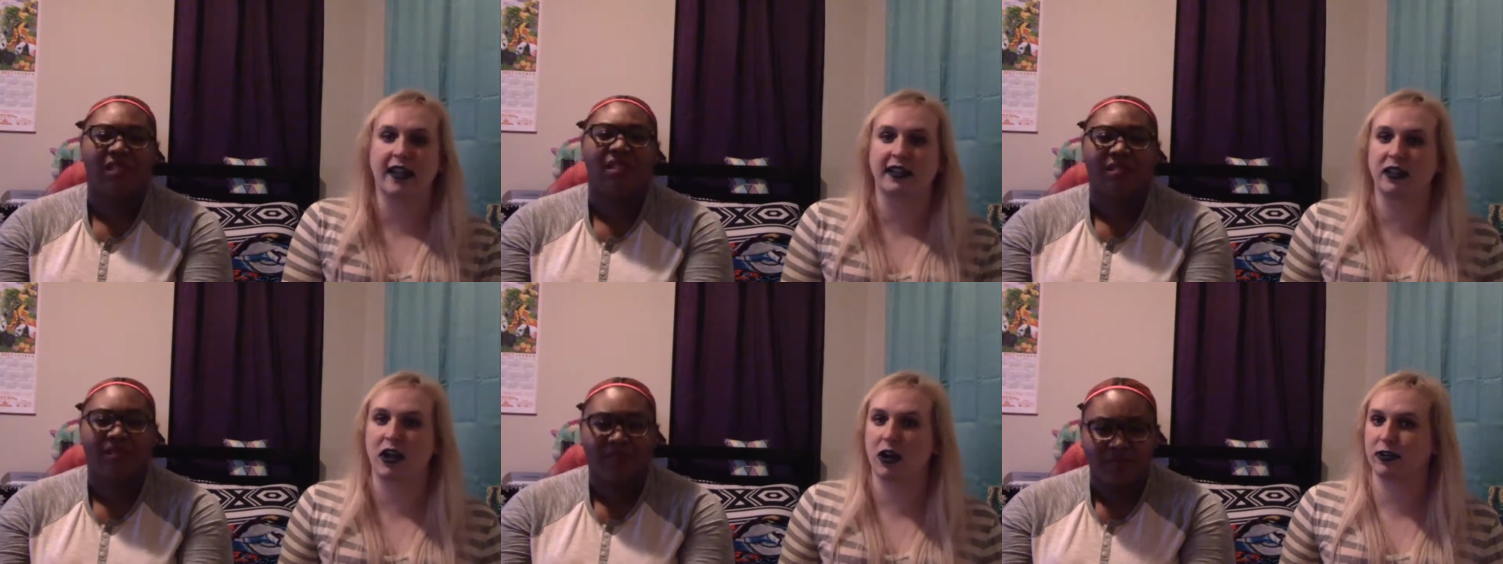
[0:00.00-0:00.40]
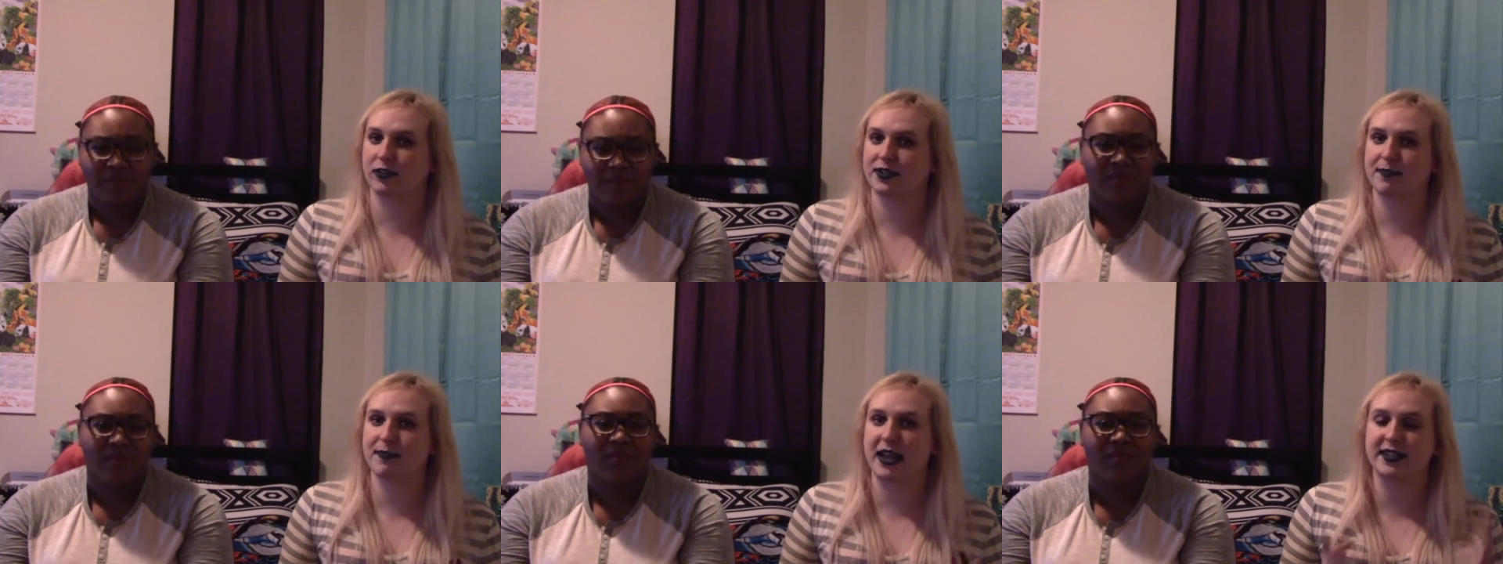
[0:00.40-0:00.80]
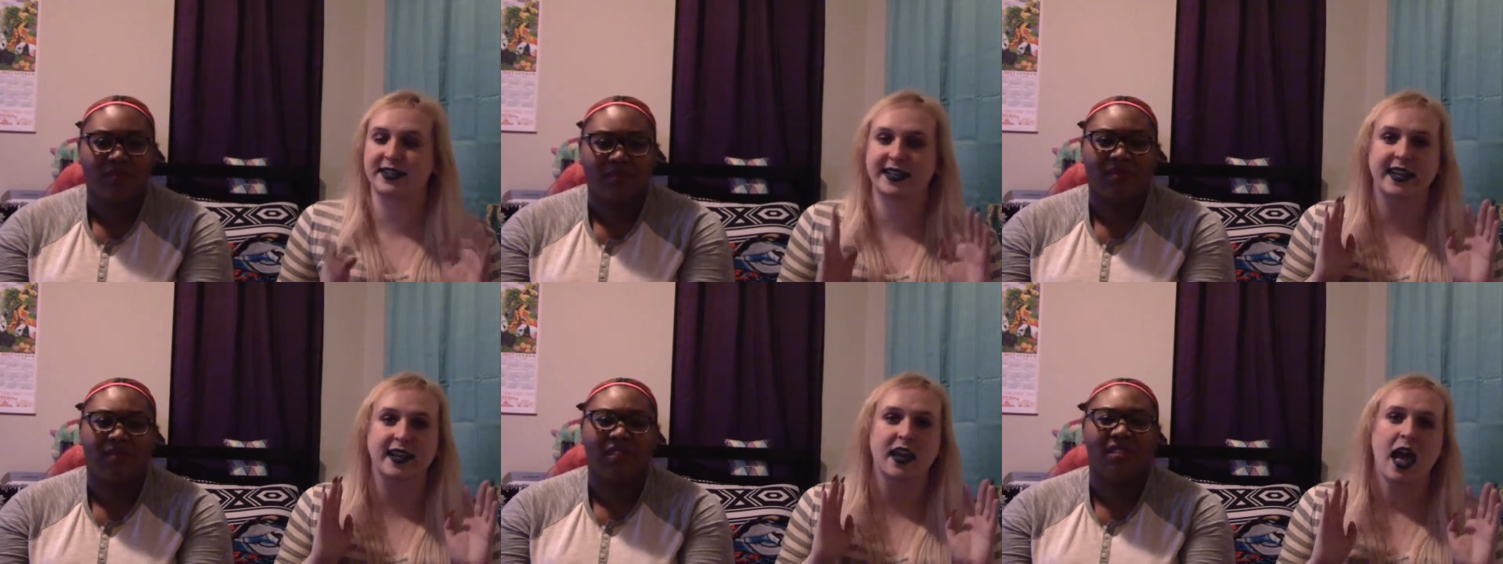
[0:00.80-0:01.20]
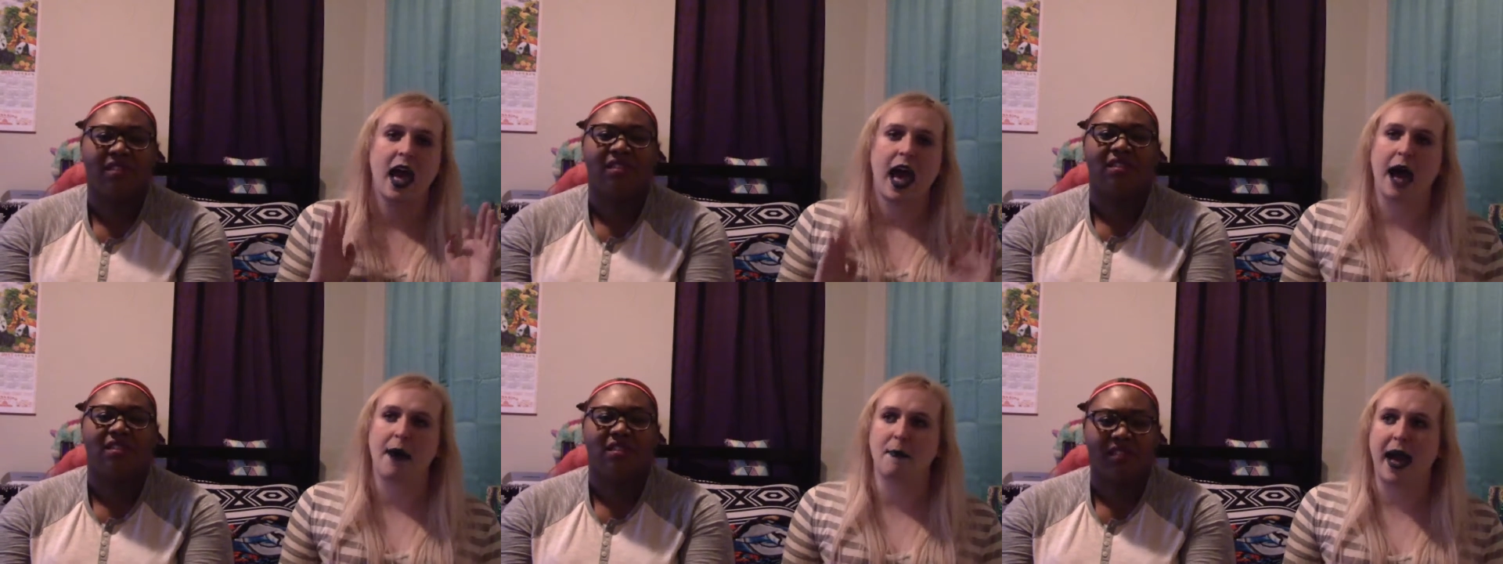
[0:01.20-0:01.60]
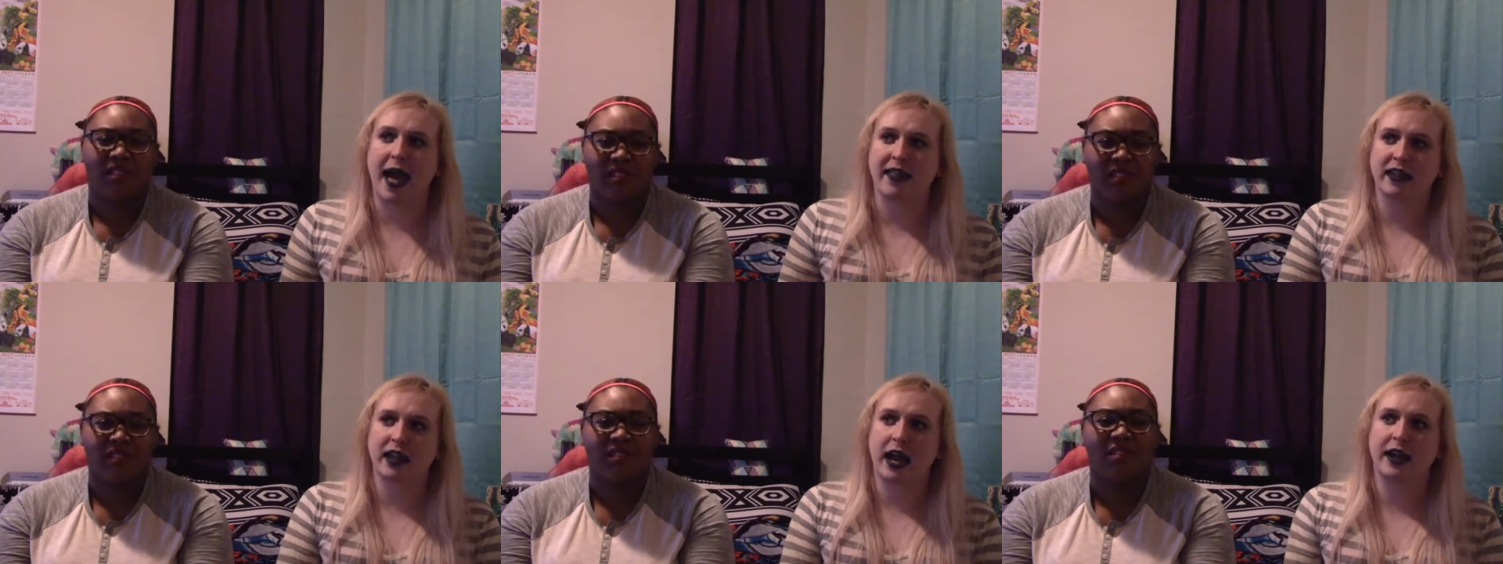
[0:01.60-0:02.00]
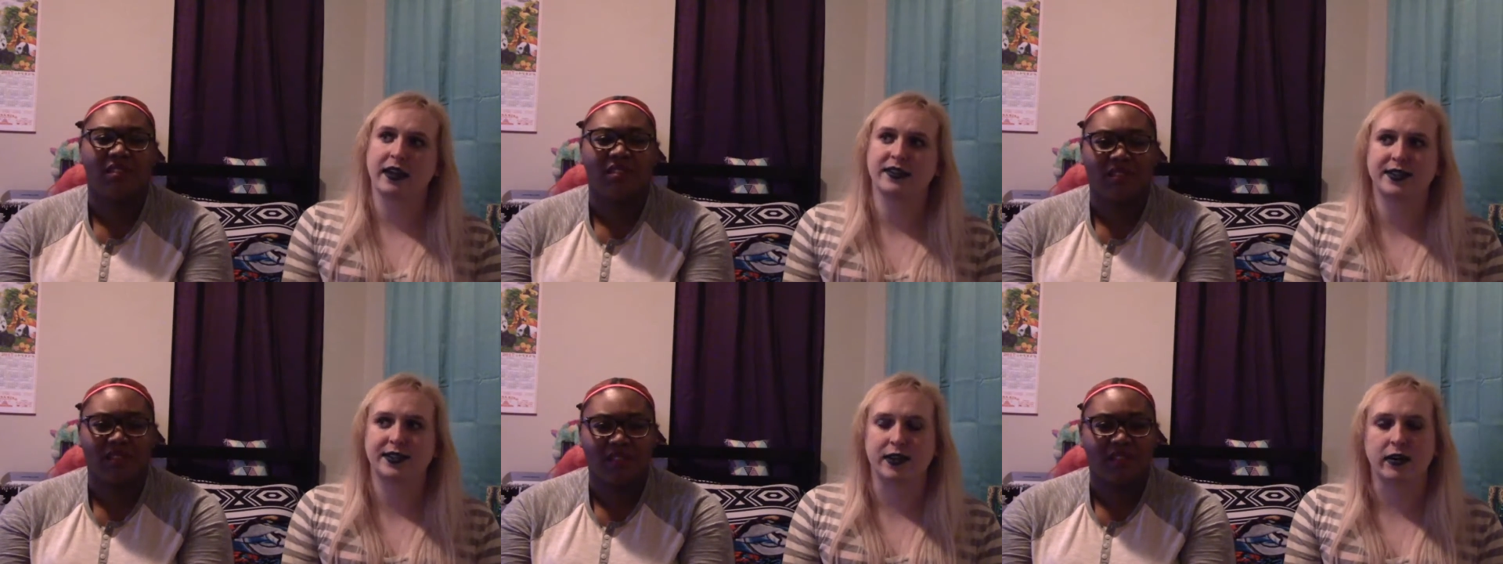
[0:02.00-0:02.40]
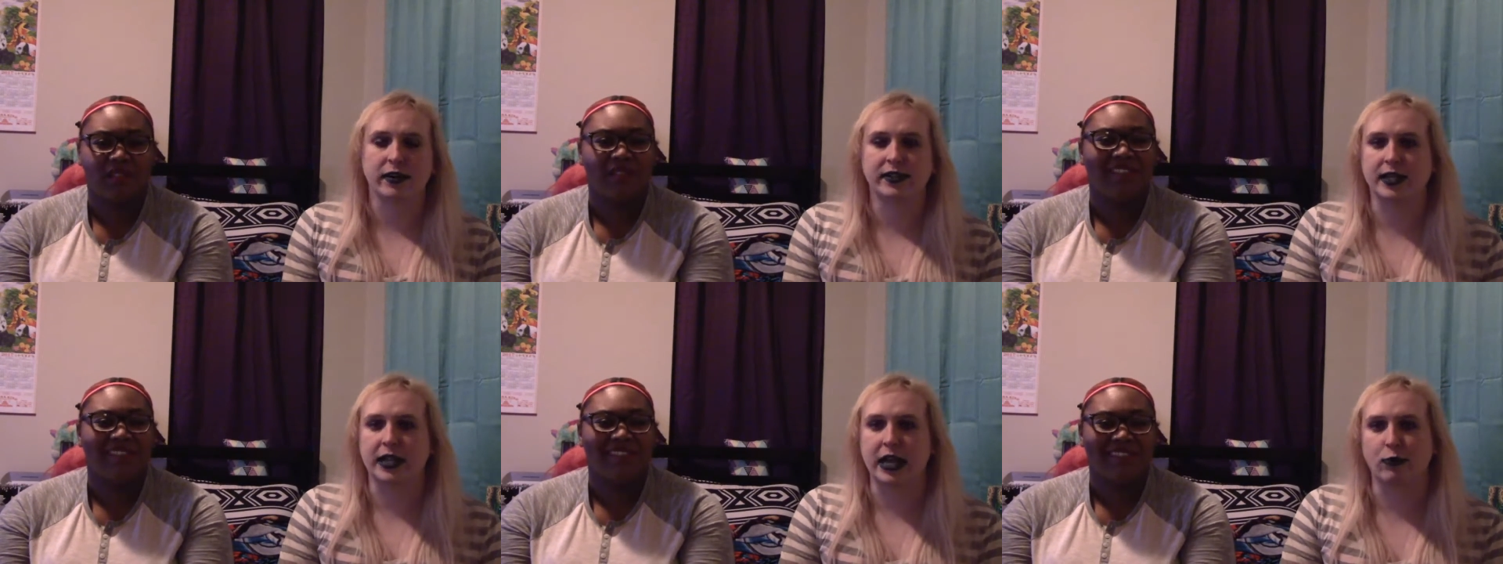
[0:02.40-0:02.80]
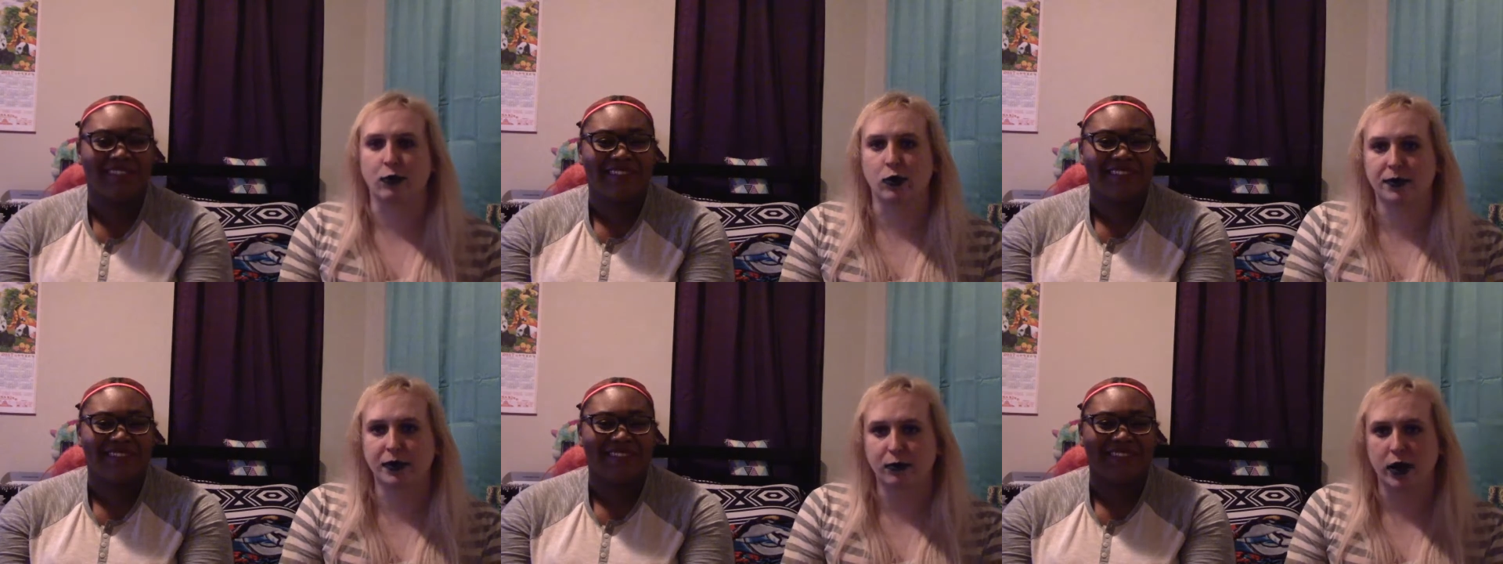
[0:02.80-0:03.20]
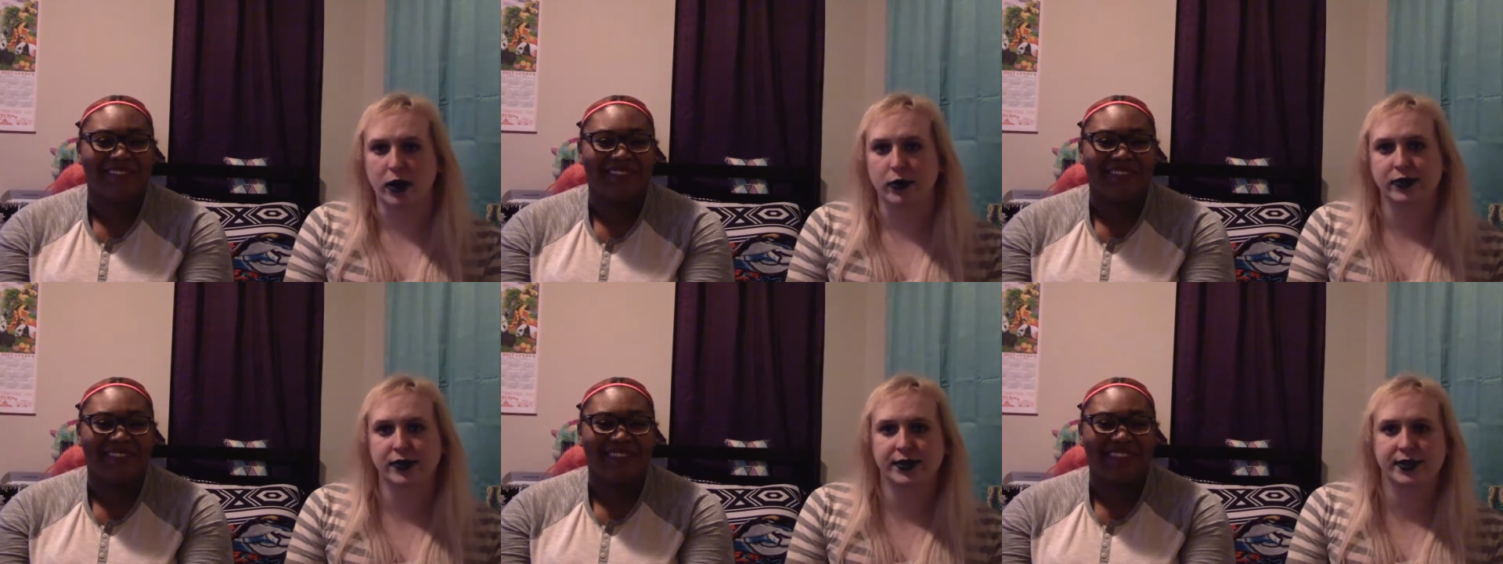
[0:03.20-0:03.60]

Speaker 1: Larter is amazing. I'm mad that I started to like Ruby Rose.